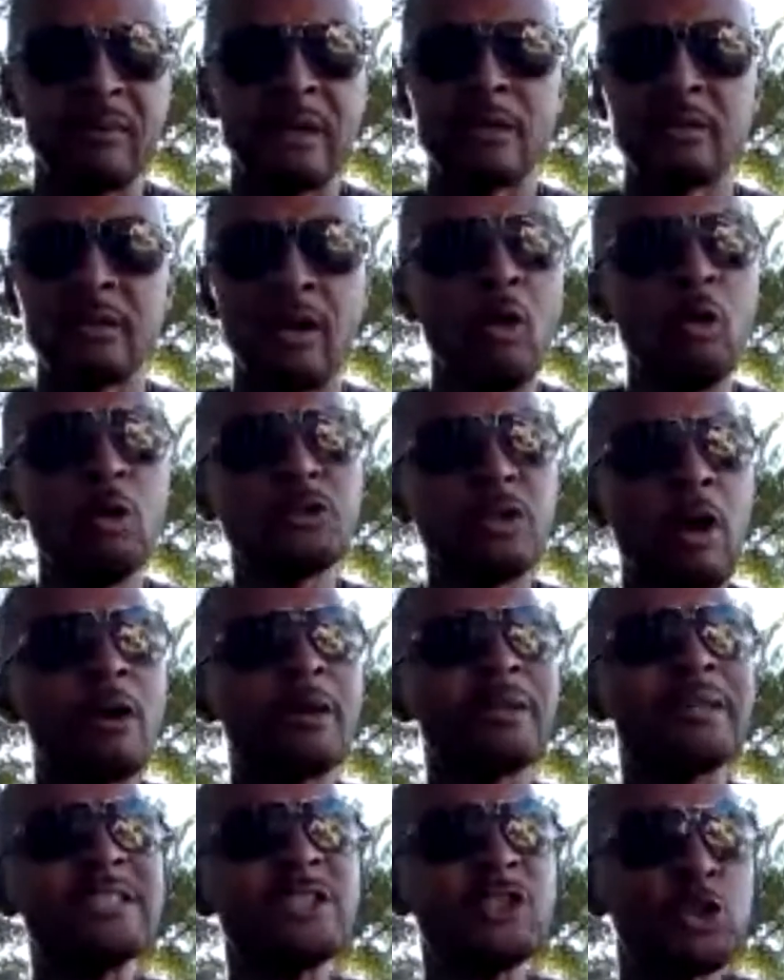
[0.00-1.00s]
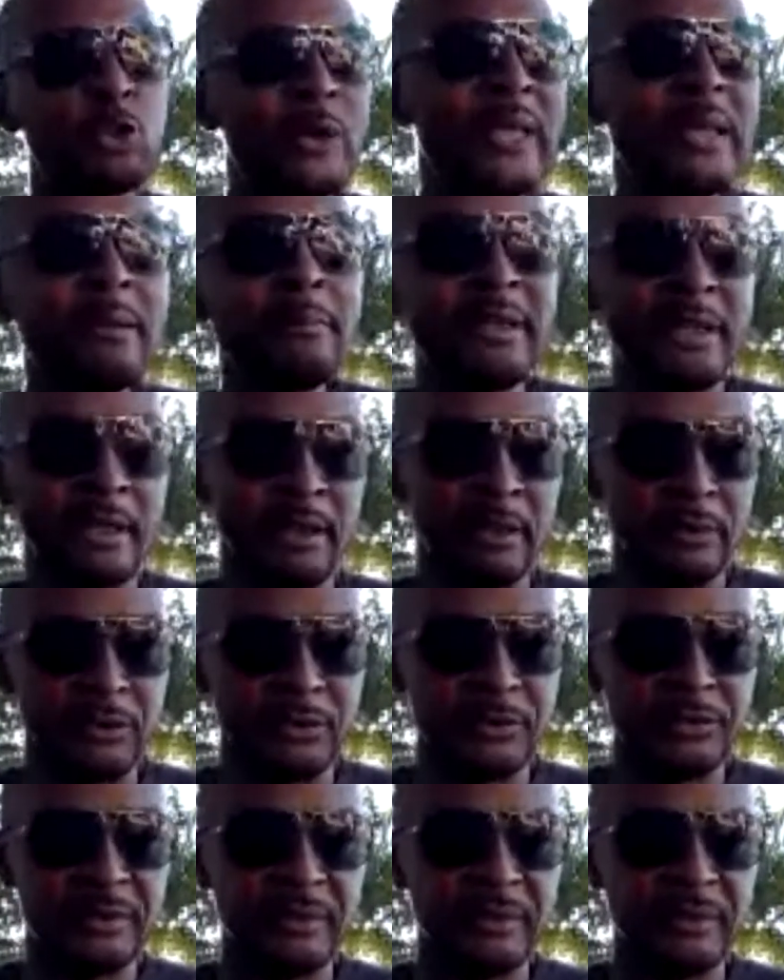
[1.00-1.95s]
Those are the dream killers.